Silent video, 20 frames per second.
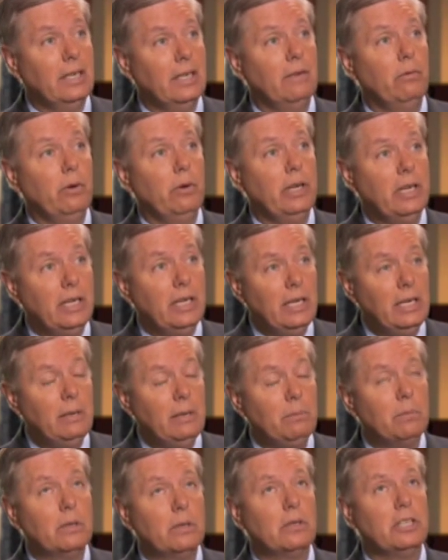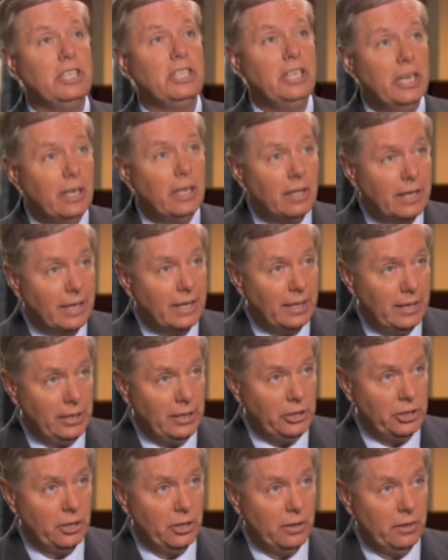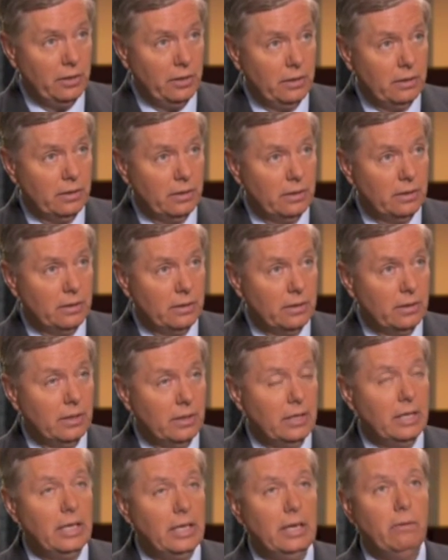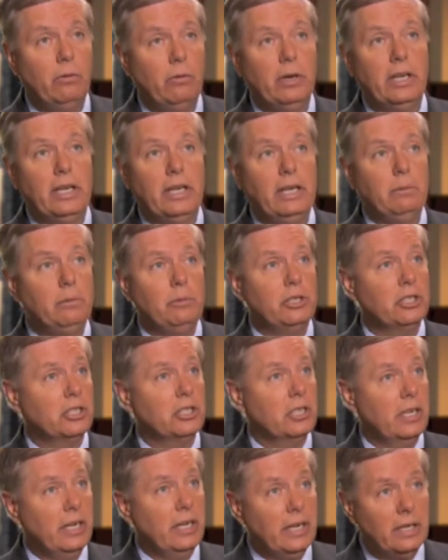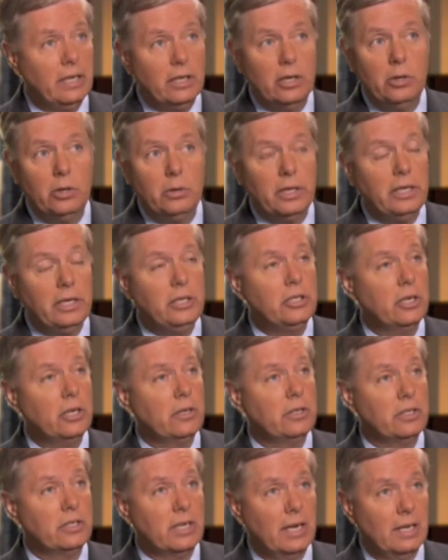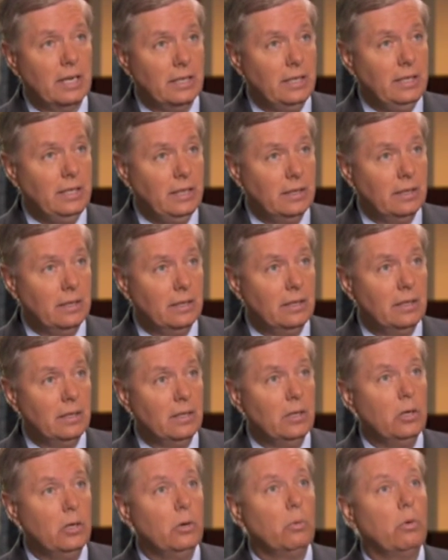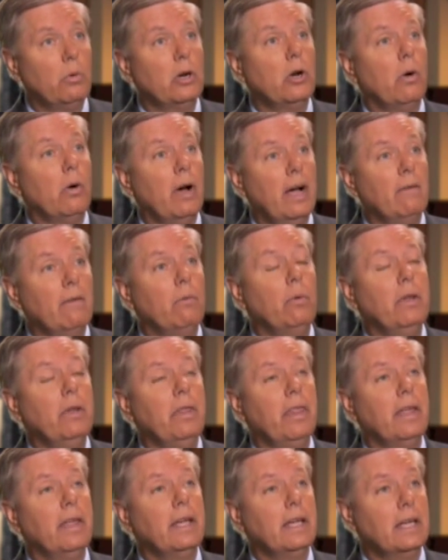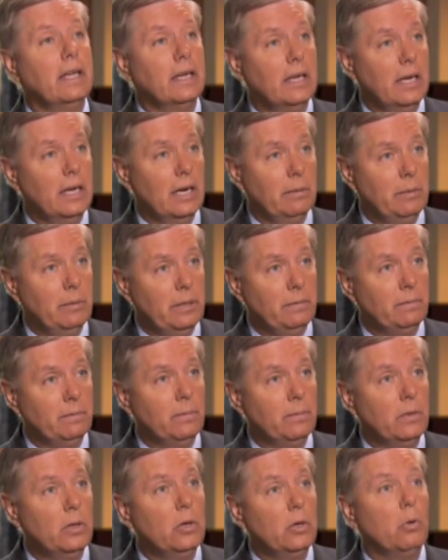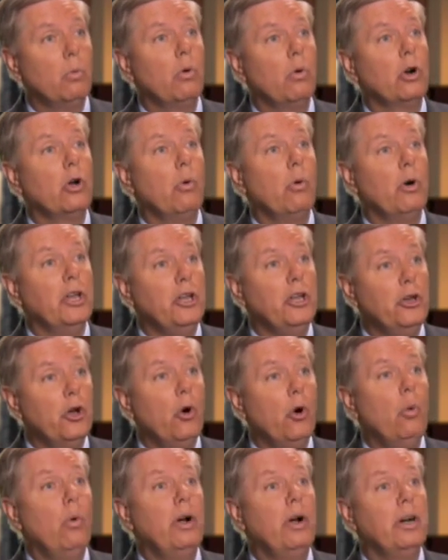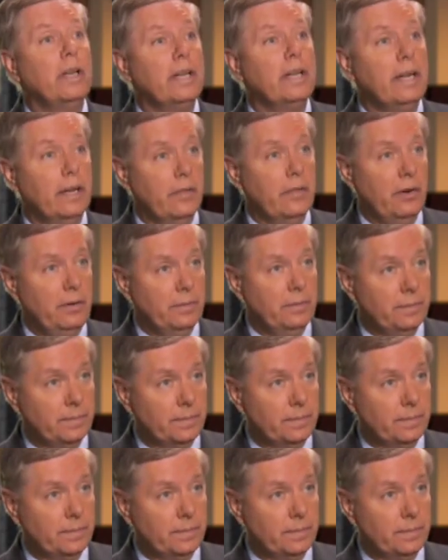If we keep yelling at each other, if we keep just saying no to each other's idea, we're going to have one thing in common we're going nowhere together.